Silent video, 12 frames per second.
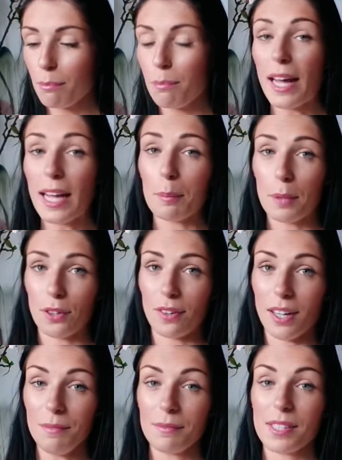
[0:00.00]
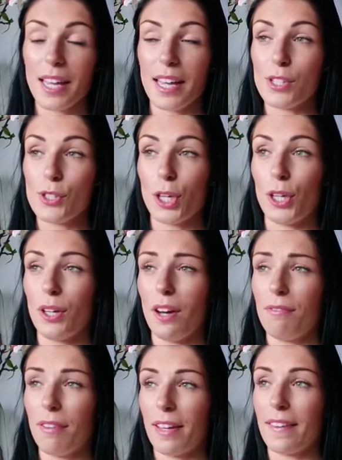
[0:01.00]
Black Mirror. Okay, so I
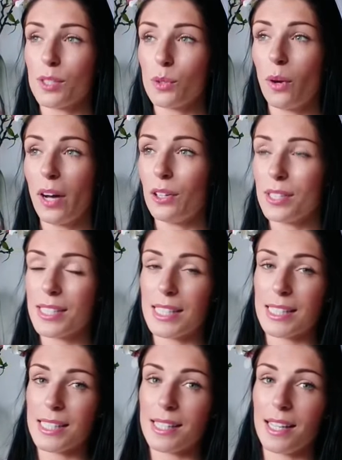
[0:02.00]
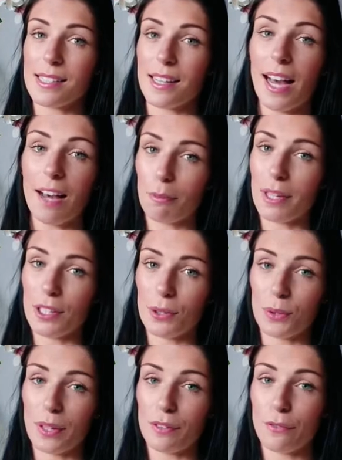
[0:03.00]
think there's quite a lot of seasons of this. I haven't made it all
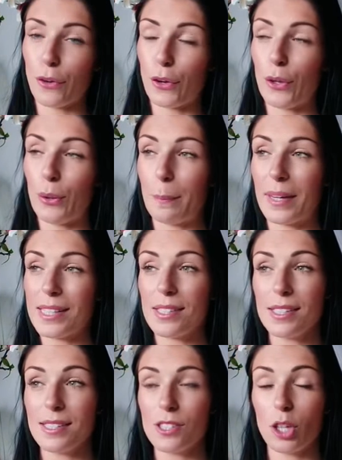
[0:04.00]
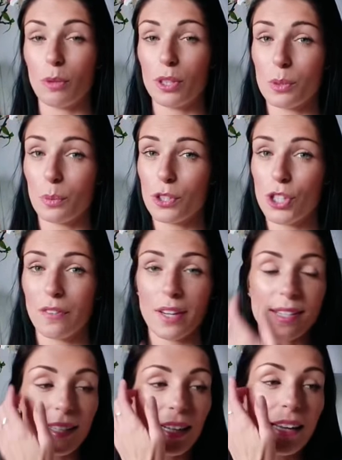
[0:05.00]
the way through. My sister told me to watch it
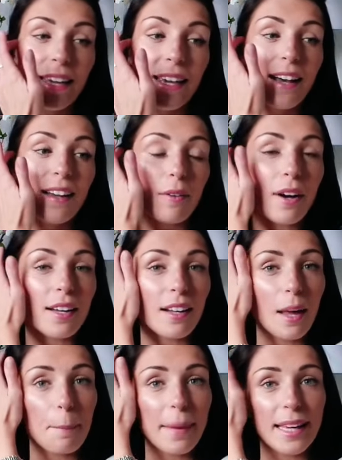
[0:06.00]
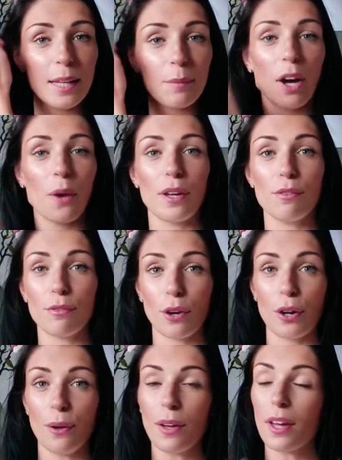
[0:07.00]
recently, and I'm kind of like making my way
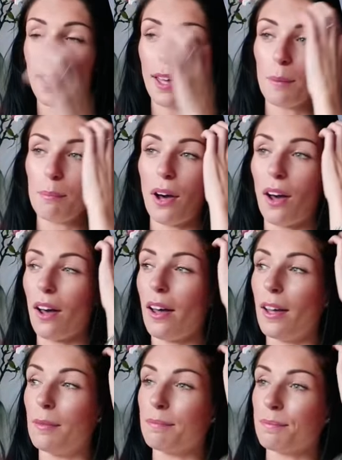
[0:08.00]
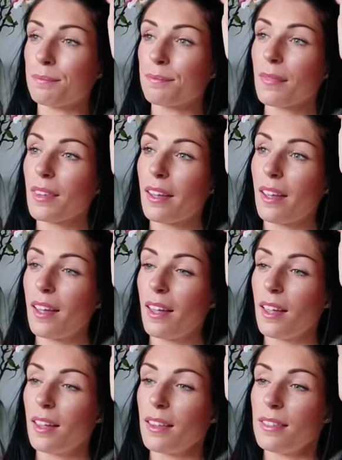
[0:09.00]
through. But I
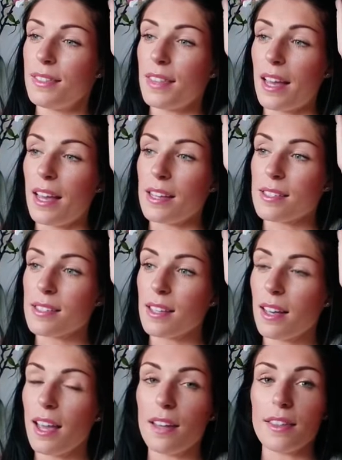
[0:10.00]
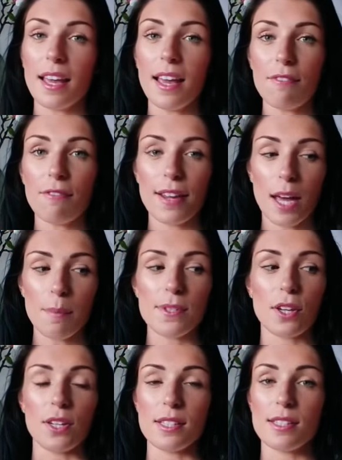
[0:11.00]
think every
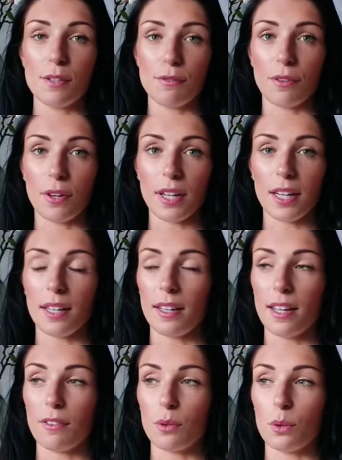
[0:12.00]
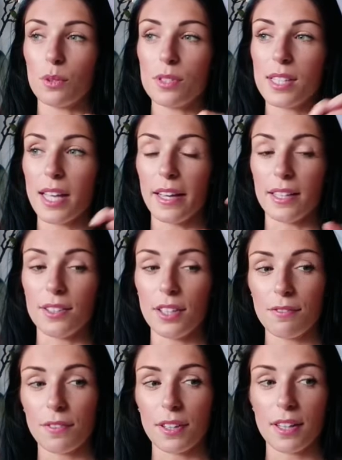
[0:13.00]
episode is different, and they're all set in
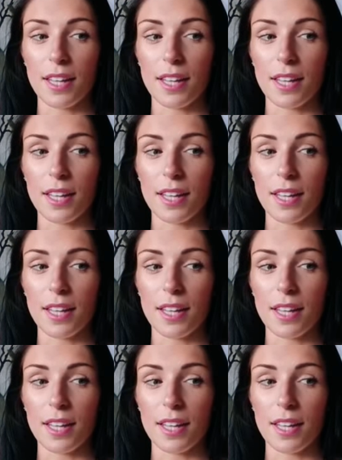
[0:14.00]
different